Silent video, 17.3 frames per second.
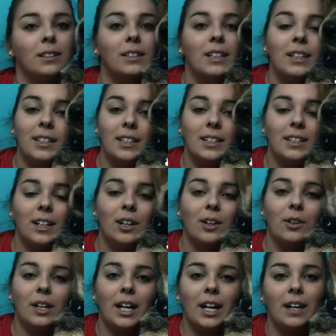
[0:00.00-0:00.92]
This is
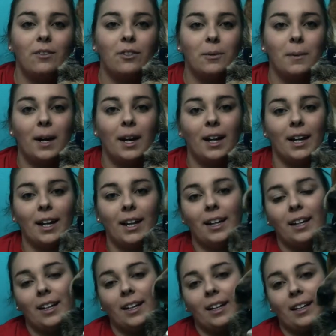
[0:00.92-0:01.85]
Coda,
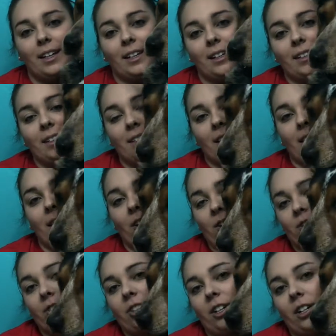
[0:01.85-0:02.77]
everybody. He's an
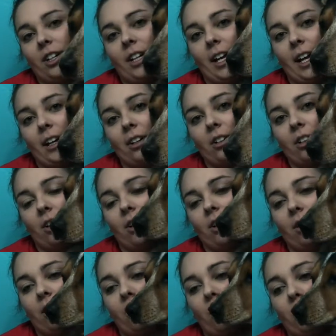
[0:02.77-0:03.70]
Australian cattle
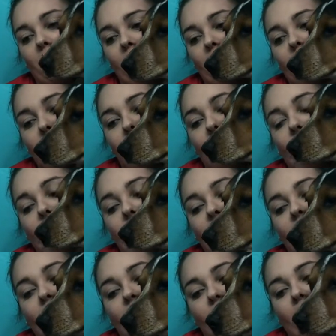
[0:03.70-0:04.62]
dog or blue
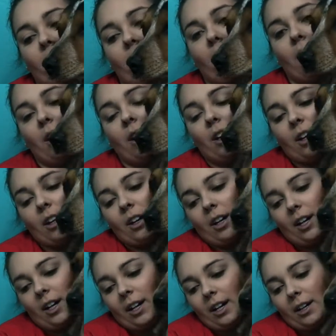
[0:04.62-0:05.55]
heeler.
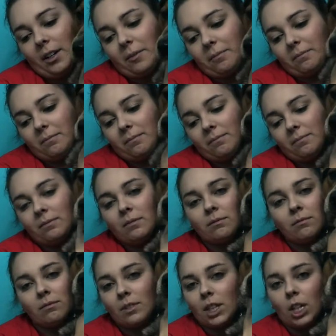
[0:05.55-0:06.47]

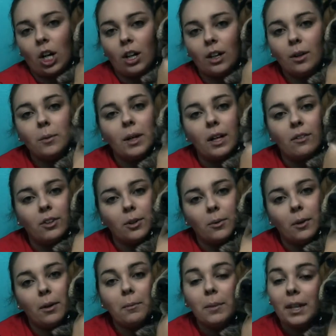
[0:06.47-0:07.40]
You call it whatever you
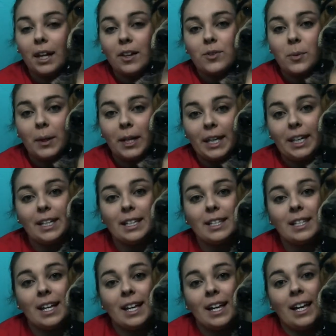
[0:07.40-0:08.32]
want, but that's what he
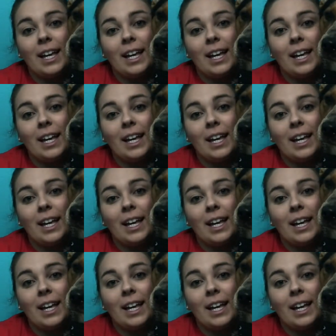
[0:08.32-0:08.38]
is.